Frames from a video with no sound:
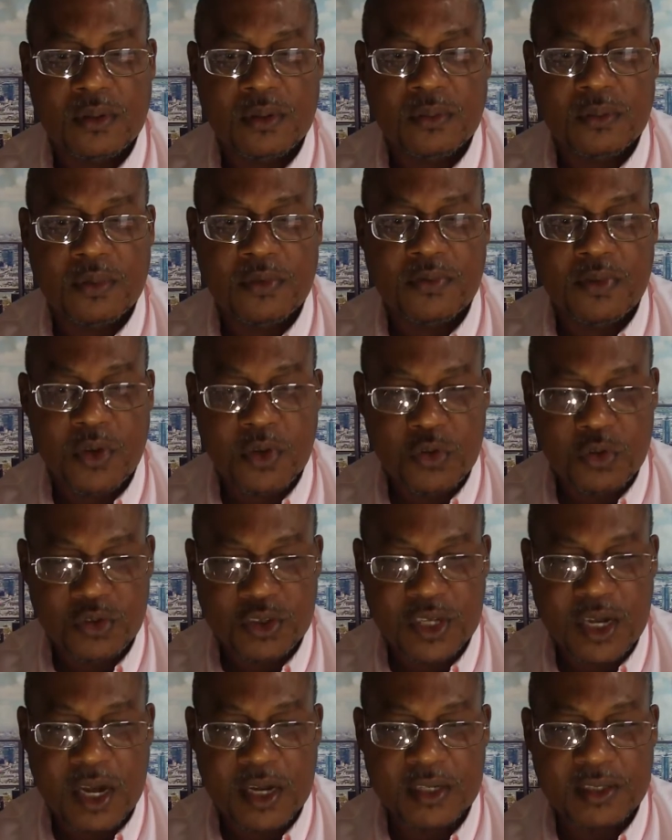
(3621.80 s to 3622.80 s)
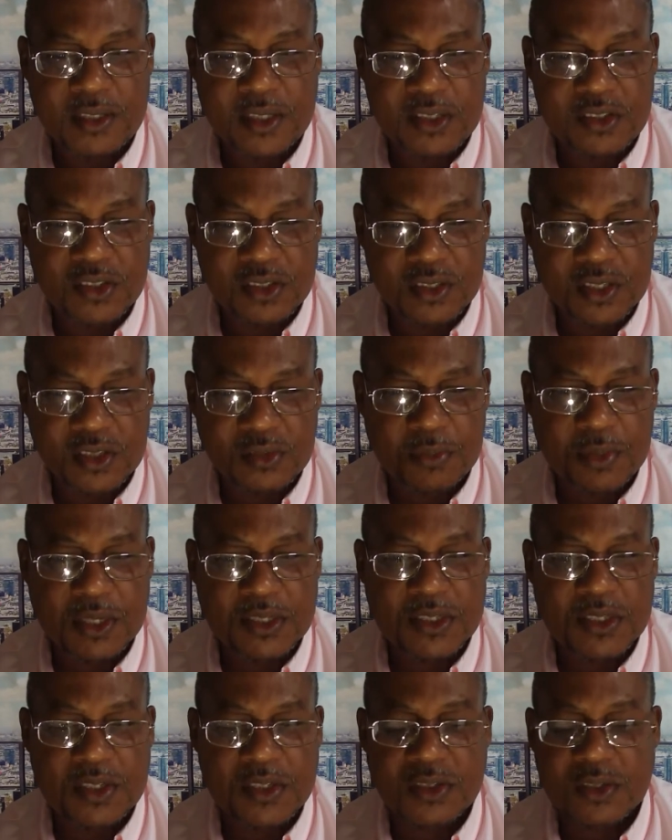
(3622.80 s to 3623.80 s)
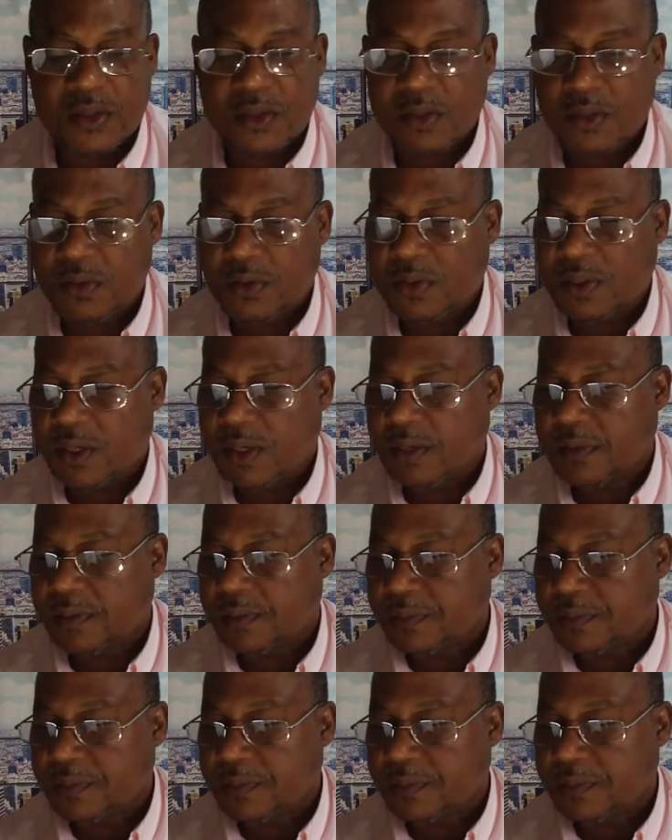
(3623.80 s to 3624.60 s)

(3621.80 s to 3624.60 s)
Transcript: before you start teaching this message. Okay?